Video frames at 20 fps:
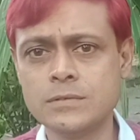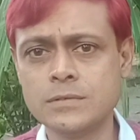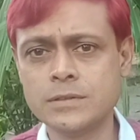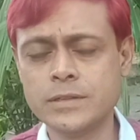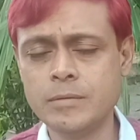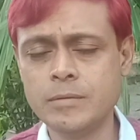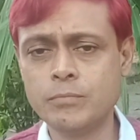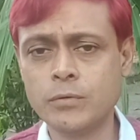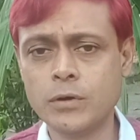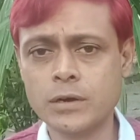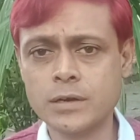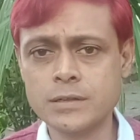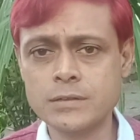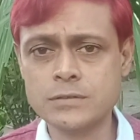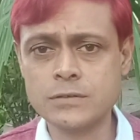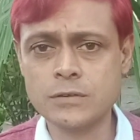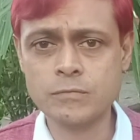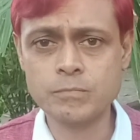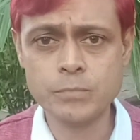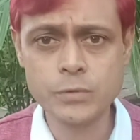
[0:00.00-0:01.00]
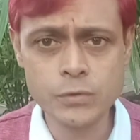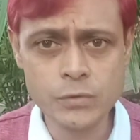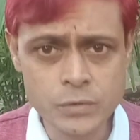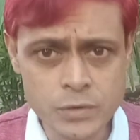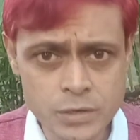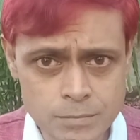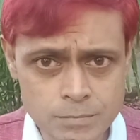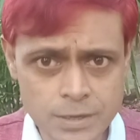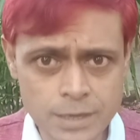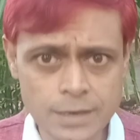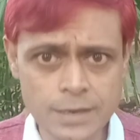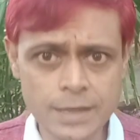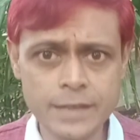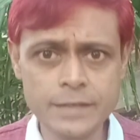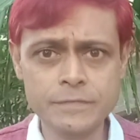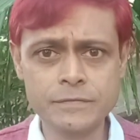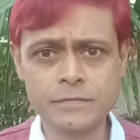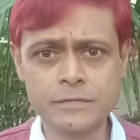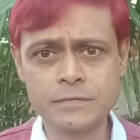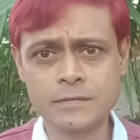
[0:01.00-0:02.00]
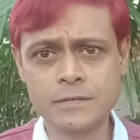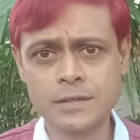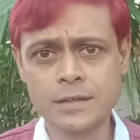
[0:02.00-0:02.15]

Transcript: the importance of purity in my life.